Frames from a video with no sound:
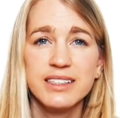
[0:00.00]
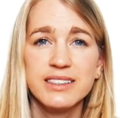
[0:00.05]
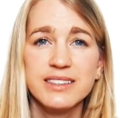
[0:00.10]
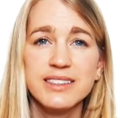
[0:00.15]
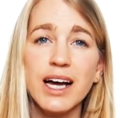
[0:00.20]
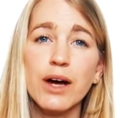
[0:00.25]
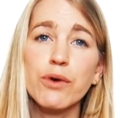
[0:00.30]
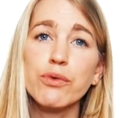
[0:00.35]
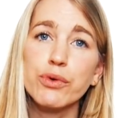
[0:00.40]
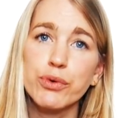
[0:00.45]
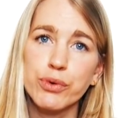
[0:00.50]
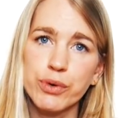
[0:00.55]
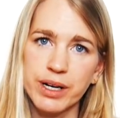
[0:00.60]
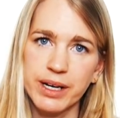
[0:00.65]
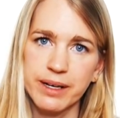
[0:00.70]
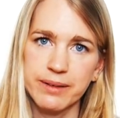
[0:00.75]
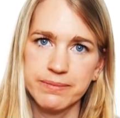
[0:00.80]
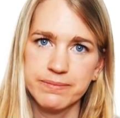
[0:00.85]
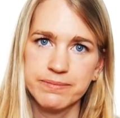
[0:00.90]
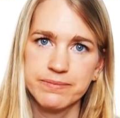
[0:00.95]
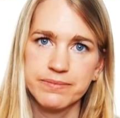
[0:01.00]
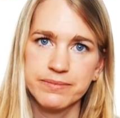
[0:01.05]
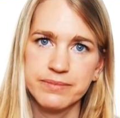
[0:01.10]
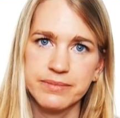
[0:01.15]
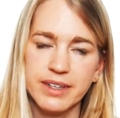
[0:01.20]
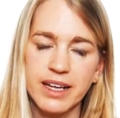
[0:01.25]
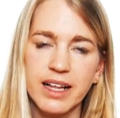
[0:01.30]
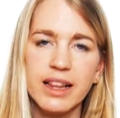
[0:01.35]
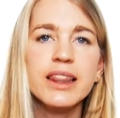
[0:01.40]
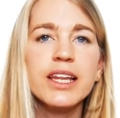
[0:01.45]
Ça roule,
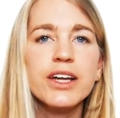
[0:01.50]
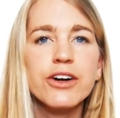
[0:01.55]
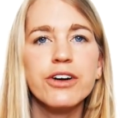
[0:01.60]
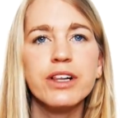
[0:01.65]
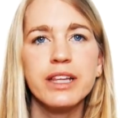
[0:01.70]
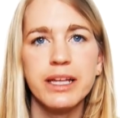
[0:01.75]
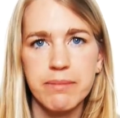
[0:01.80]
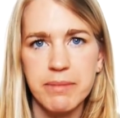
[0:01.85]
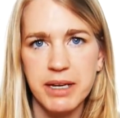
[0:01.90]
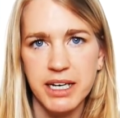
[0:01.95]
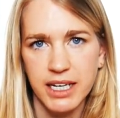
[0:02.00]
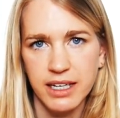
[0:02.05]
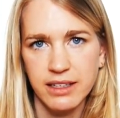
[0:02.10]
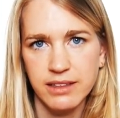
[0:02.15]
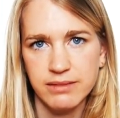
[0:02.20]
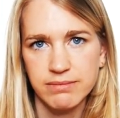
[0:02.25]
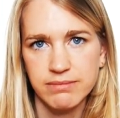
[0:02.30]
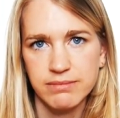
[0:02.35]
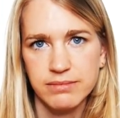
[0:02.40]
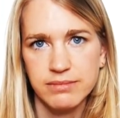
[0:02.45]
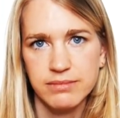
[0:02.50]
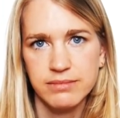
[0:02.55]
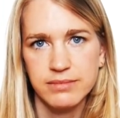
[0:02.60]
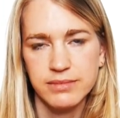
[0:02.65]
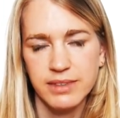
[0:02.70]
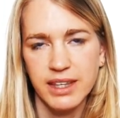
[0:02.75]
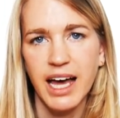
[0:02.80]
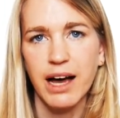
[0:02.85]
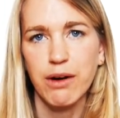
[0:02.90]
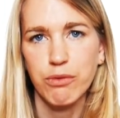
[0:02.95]
literally meaning
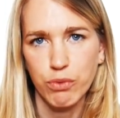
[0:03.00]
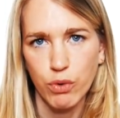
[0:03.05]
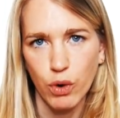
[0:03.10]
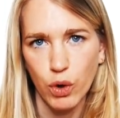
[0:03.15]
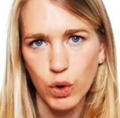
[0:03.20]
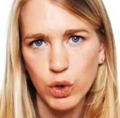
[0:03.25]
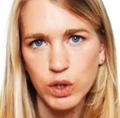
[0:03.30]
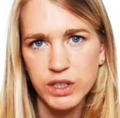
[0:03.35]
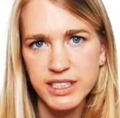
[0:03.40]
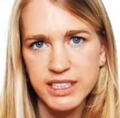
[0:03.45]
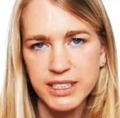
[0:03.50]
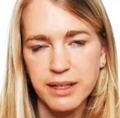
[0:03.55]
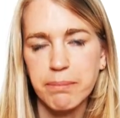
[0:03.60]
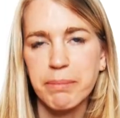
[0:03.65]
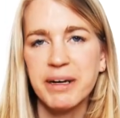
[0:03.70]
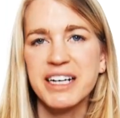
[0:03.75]
that rolls,